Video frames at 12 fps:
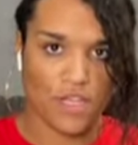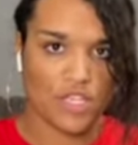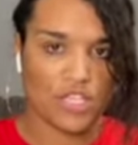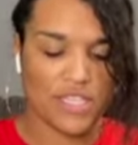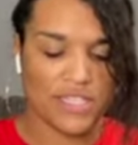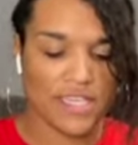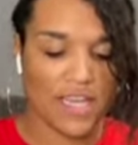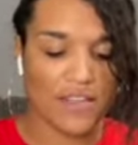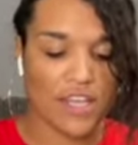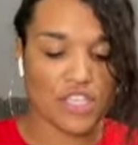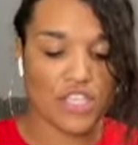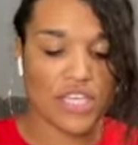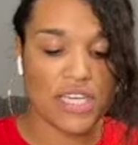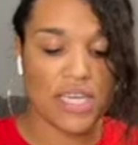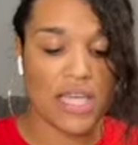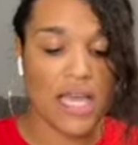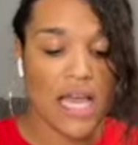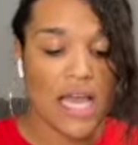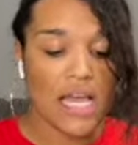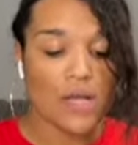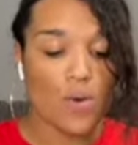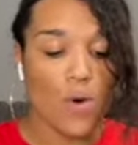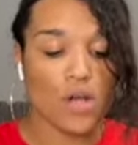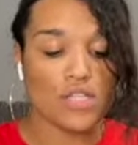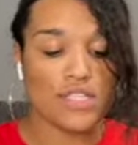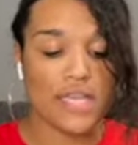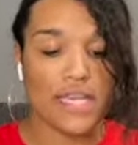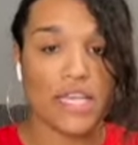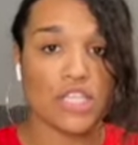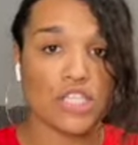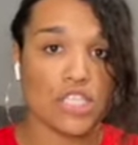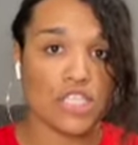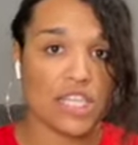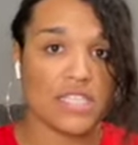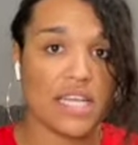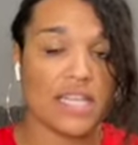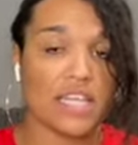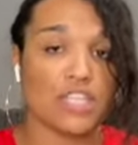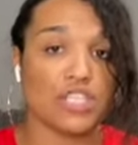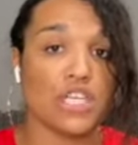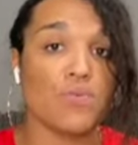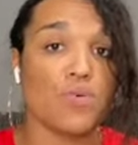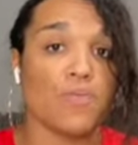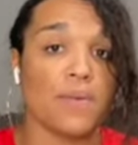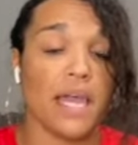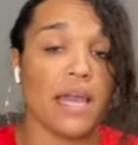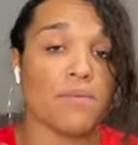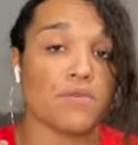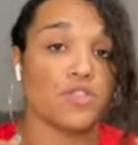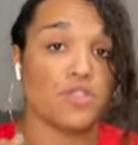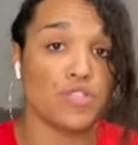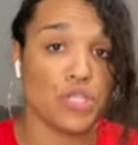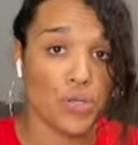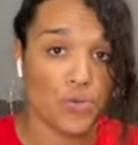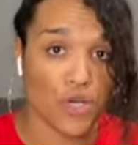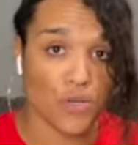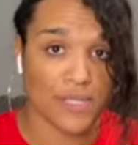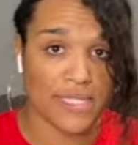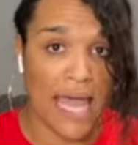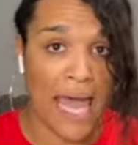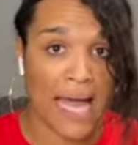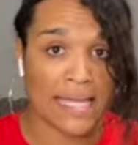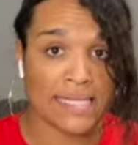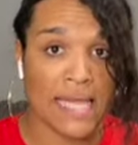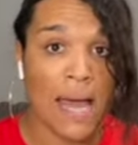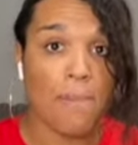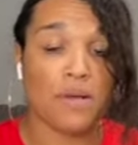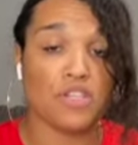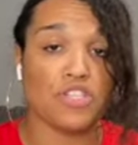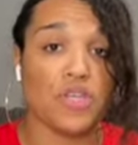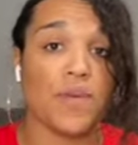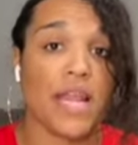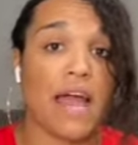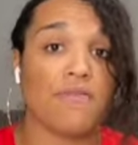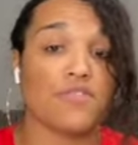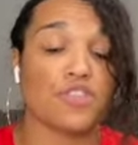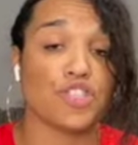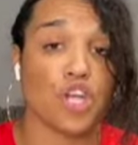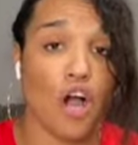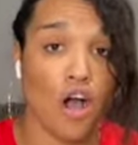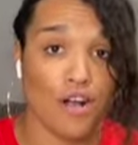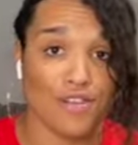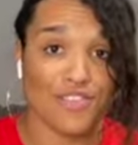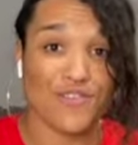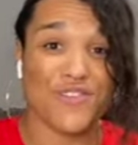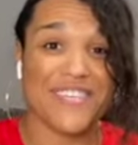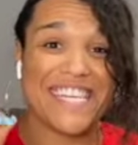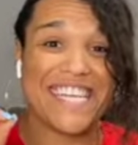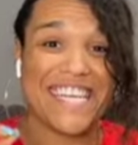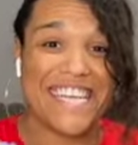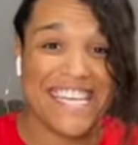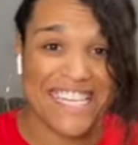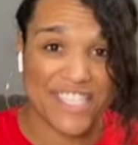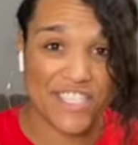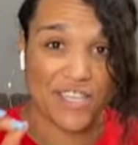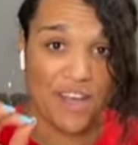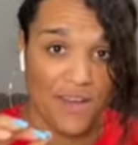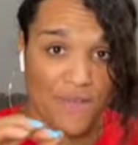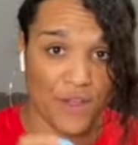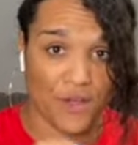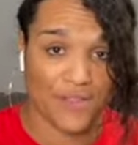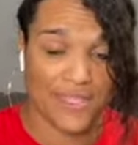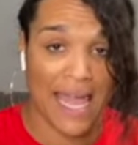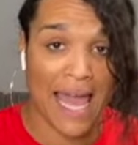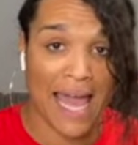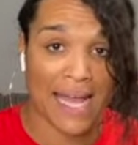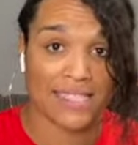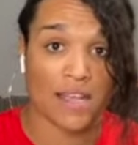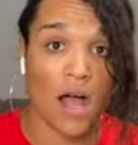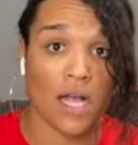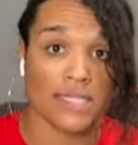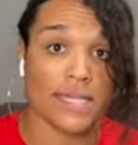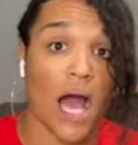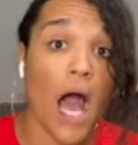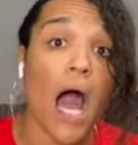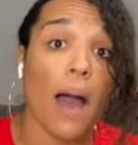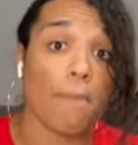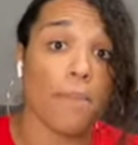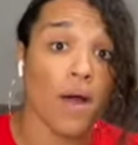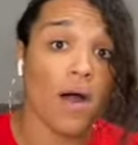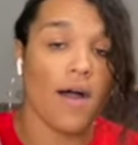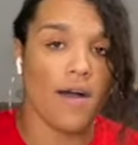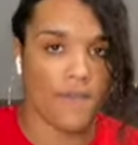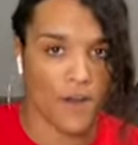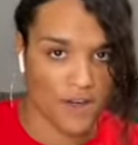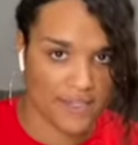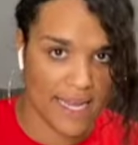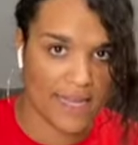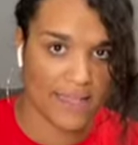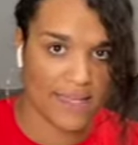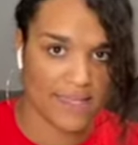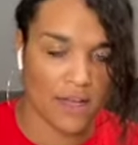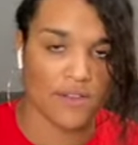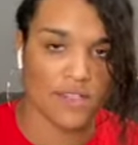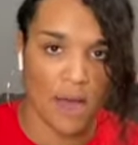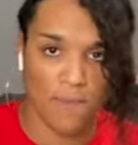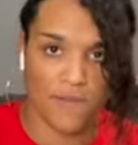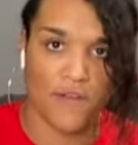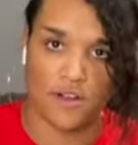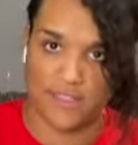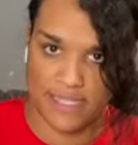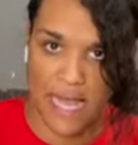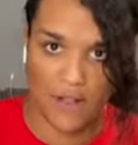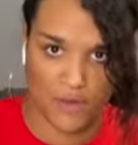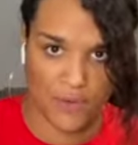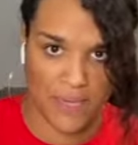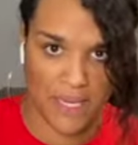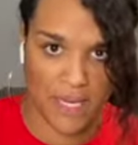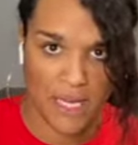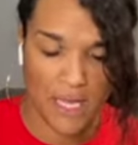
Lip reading: She said that she would be able to do those tasks, but she would have to charge for each of those tasks on top of her daily, on top of her salary.